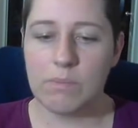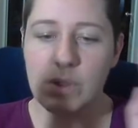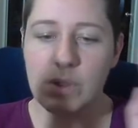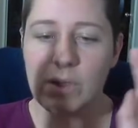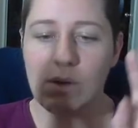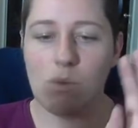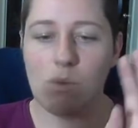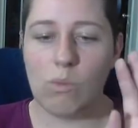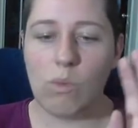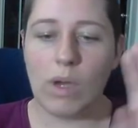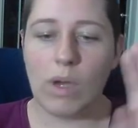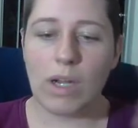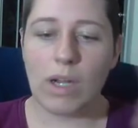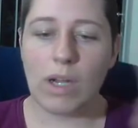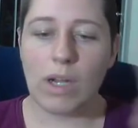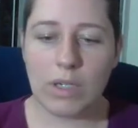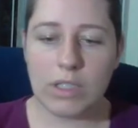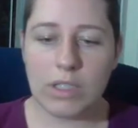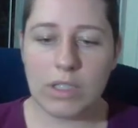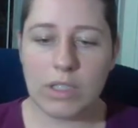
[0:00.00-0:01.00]
But what I
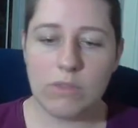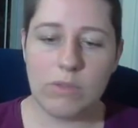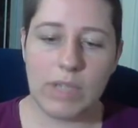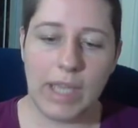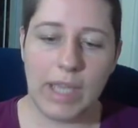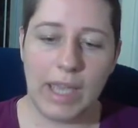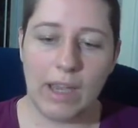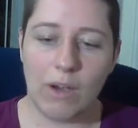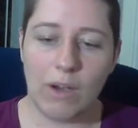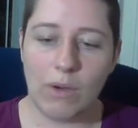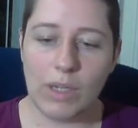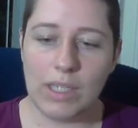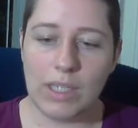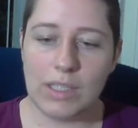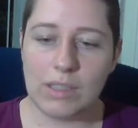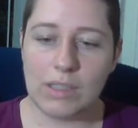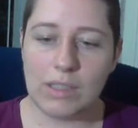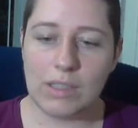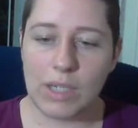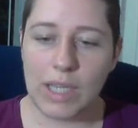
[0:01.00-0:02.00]
want to do now
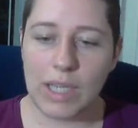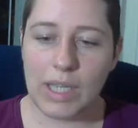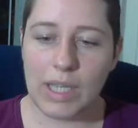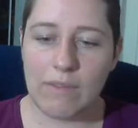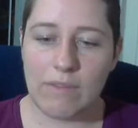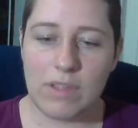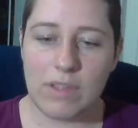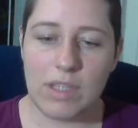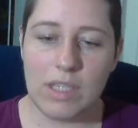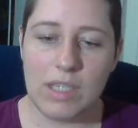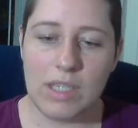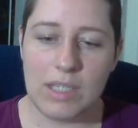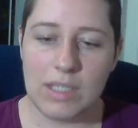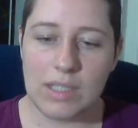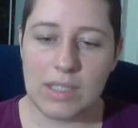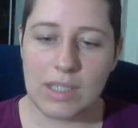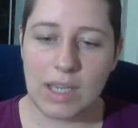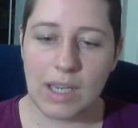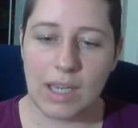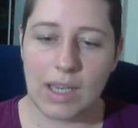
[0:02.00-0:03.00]
is I want to have
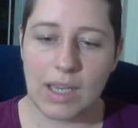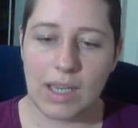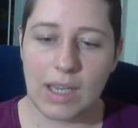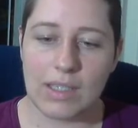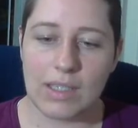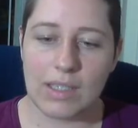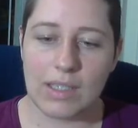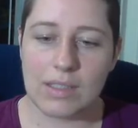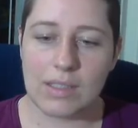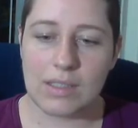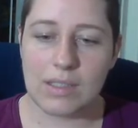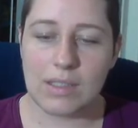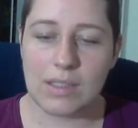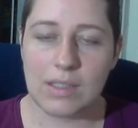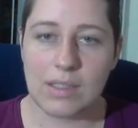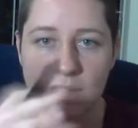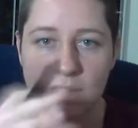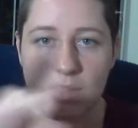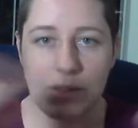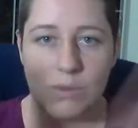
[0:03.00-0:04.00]
these guys
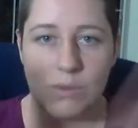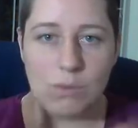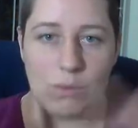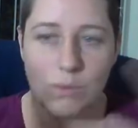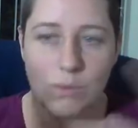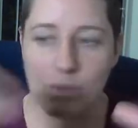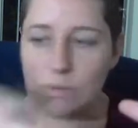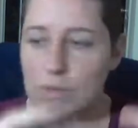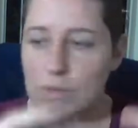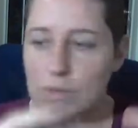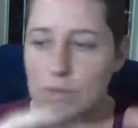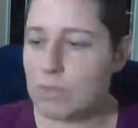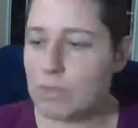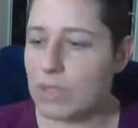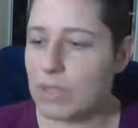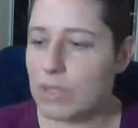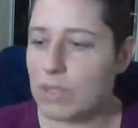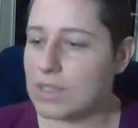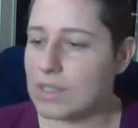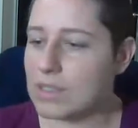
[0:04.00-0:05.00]
do some
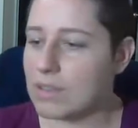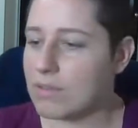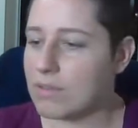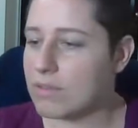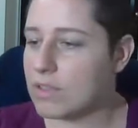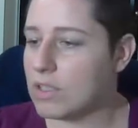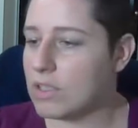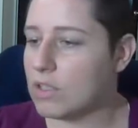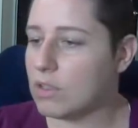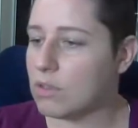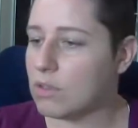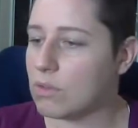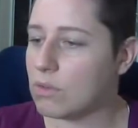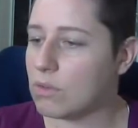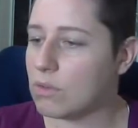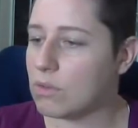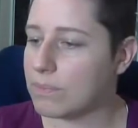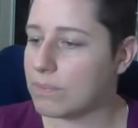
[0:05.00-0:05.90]
bendy stuff too.